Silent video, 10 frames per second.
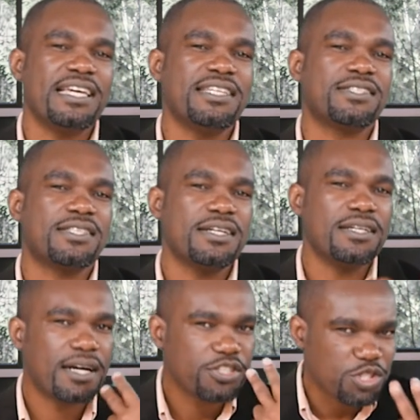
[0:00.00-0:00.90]
is
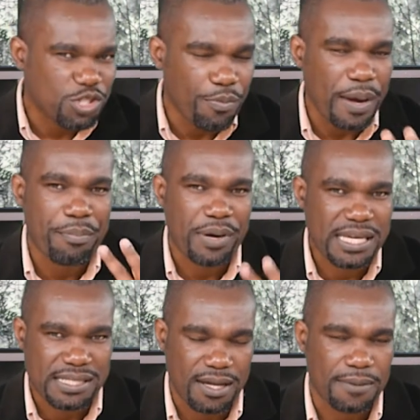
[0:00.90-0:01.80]
the job
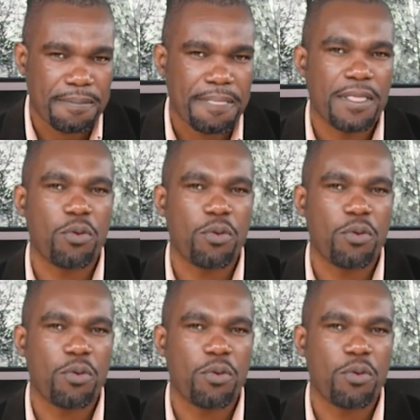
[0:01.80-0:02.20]
appraisal.